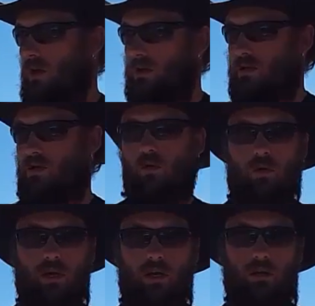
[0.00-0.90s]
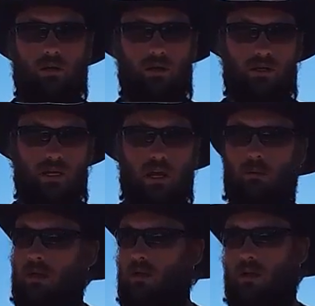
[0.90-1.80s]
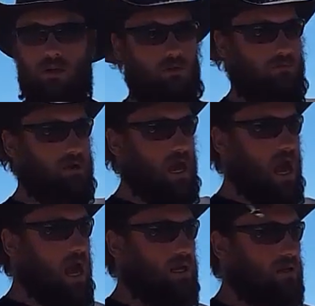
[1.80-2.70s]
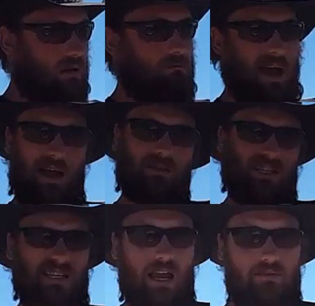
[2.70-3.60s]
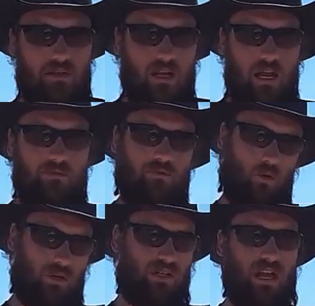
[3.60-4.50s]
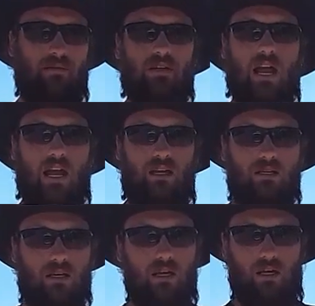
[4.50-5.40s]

storing the semen, you've got about 4 to 7 days